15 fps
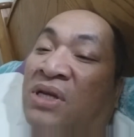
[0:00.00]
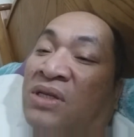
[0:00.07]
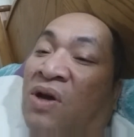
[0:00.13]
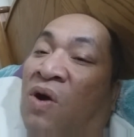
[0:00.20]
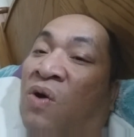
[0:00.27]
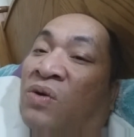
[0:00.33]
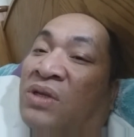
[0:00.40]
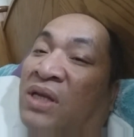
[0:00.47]
this
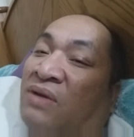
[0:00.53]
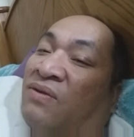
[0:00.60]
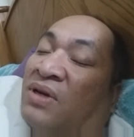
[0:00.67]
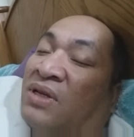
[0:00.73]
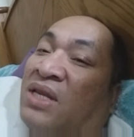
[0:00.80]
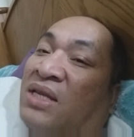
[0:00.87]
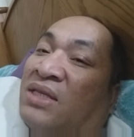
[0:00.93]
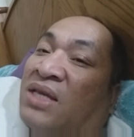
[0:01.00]
whole thing
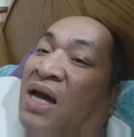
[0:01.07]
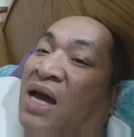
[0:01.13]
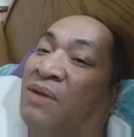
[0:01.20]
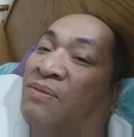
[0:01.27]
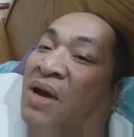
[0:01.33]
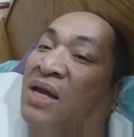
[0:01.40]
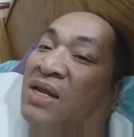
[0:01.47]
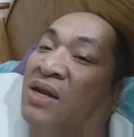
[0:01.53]
was
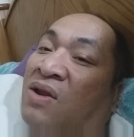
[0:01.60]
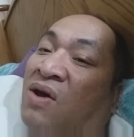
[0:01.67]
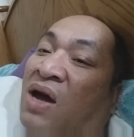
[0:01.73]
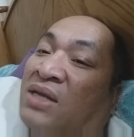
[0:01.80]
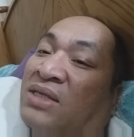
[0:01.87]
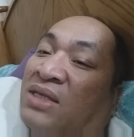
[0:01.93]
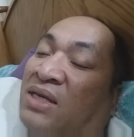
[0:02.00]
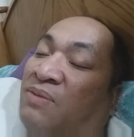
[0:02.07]
designed by the
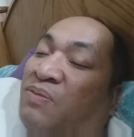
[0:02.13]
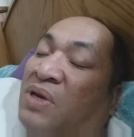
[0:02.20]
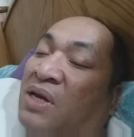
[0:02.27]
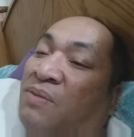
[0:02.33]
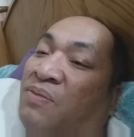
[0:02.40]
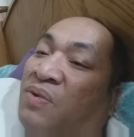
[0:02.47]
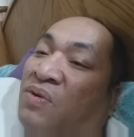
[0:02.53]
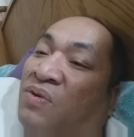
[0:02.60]
Nazi
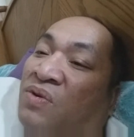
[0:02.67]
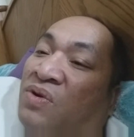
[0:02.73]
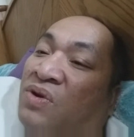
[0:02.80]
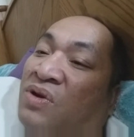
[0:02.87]
people.